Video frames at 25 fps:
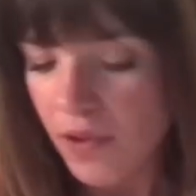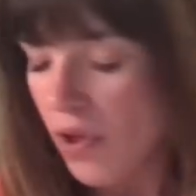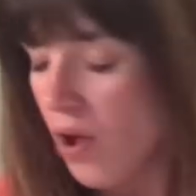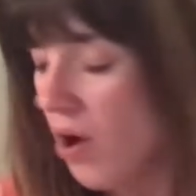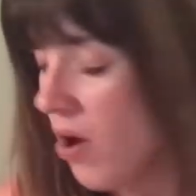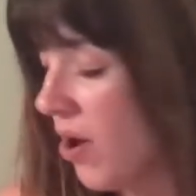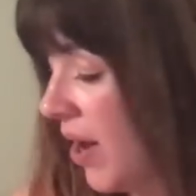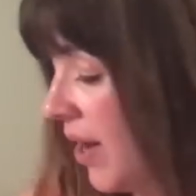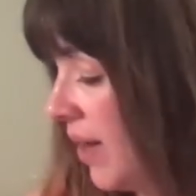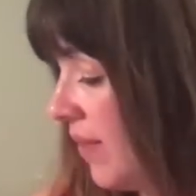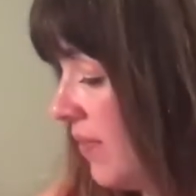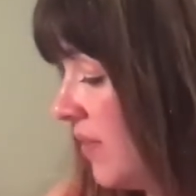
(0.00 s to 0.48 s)

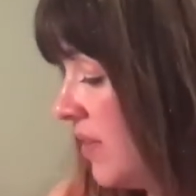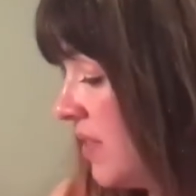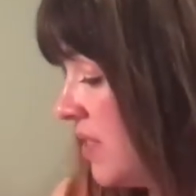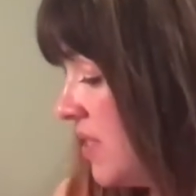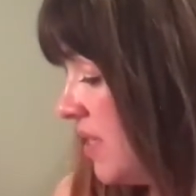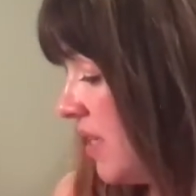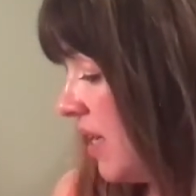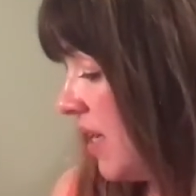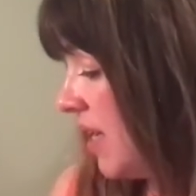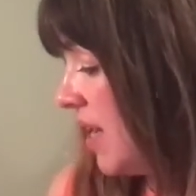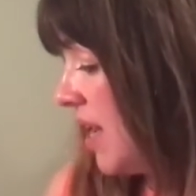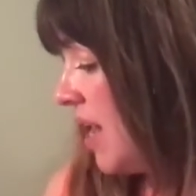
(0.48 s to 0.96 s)
all right, let's
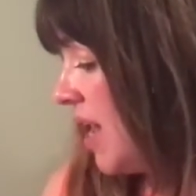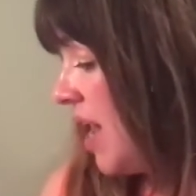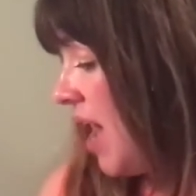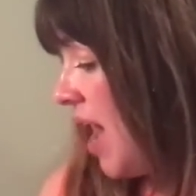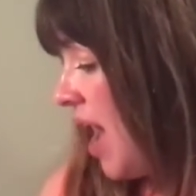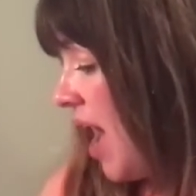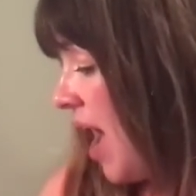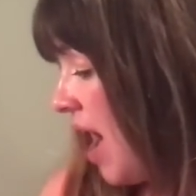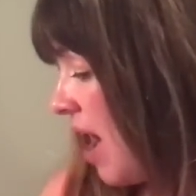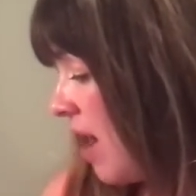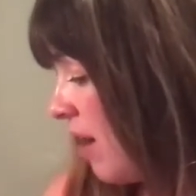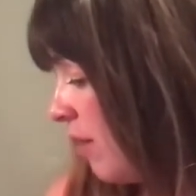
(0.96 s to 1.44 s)
see.
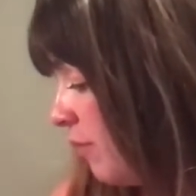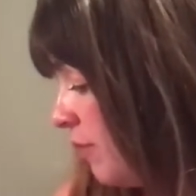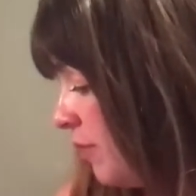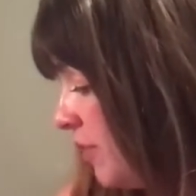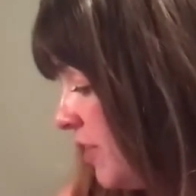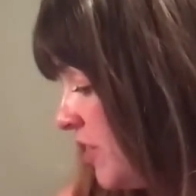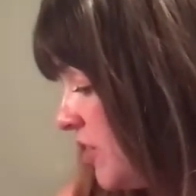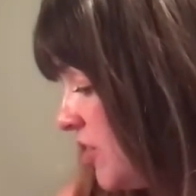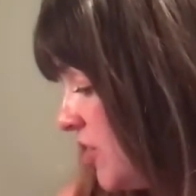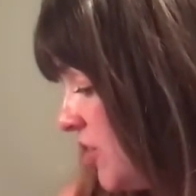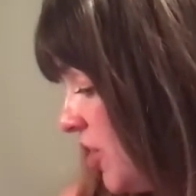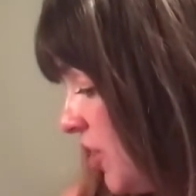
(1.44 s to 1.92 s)

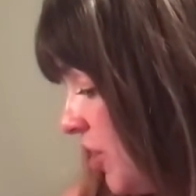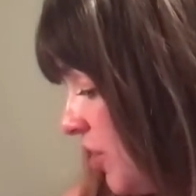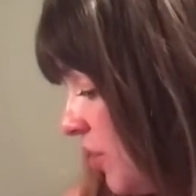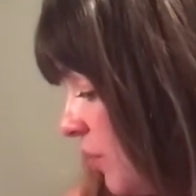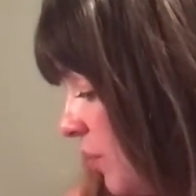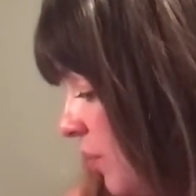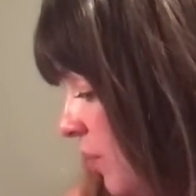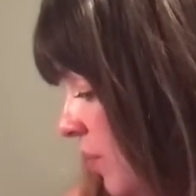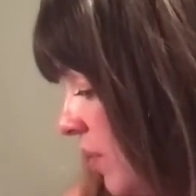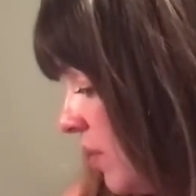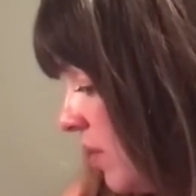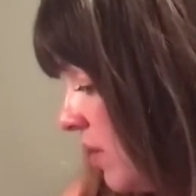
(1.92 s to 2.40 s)
Outfit
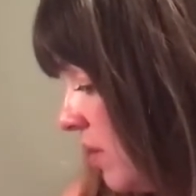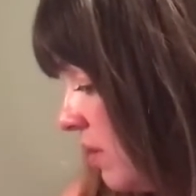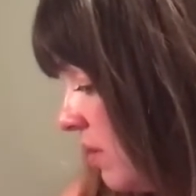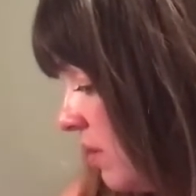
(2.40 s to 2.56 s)
2.